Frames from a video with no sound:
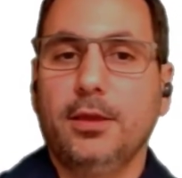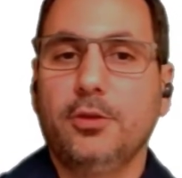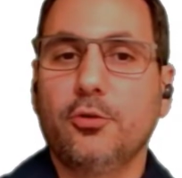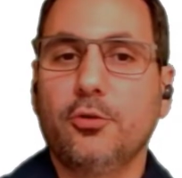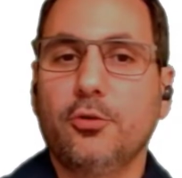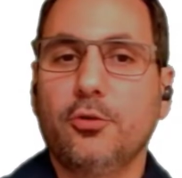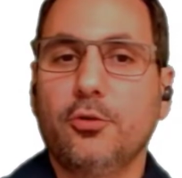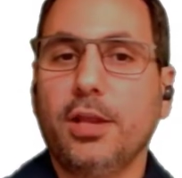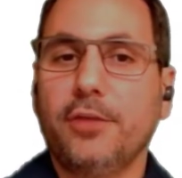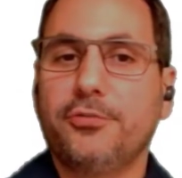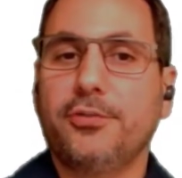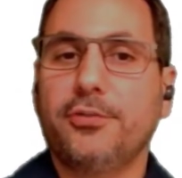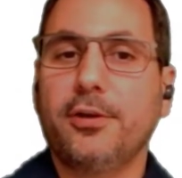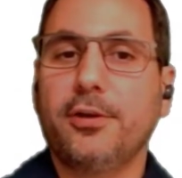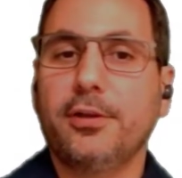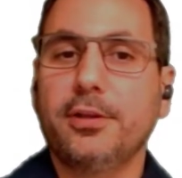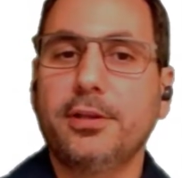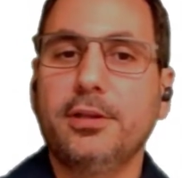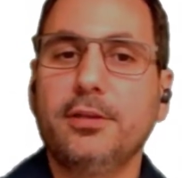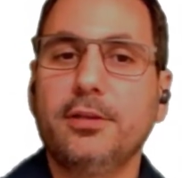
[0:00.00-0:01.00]
you don't
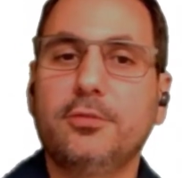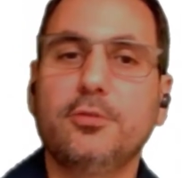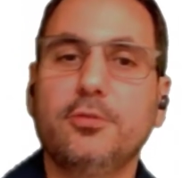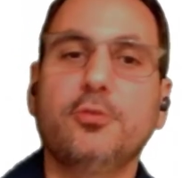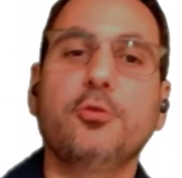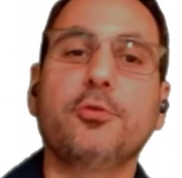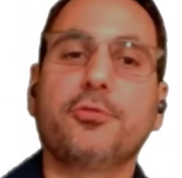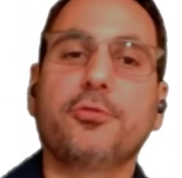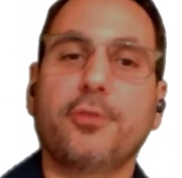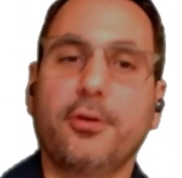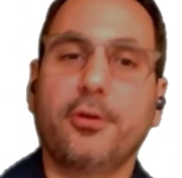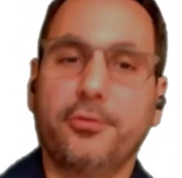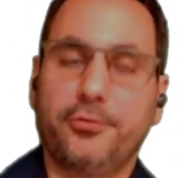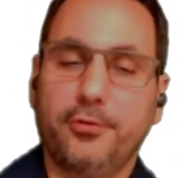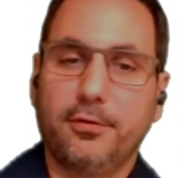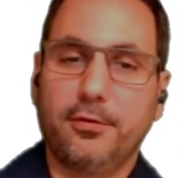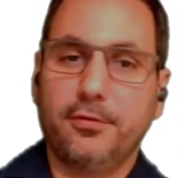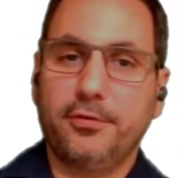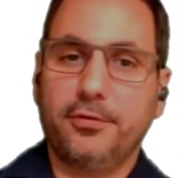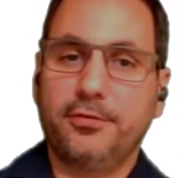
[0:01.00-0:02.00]
necessarily need to use our
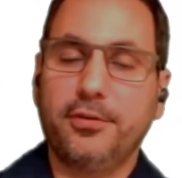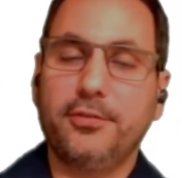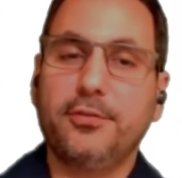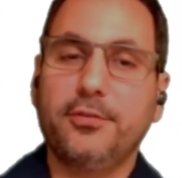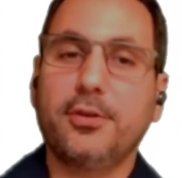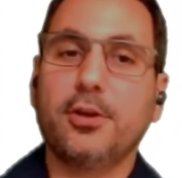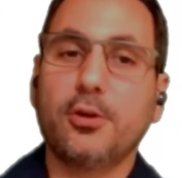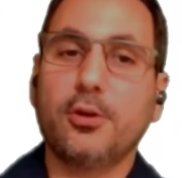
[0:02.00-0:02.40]
services.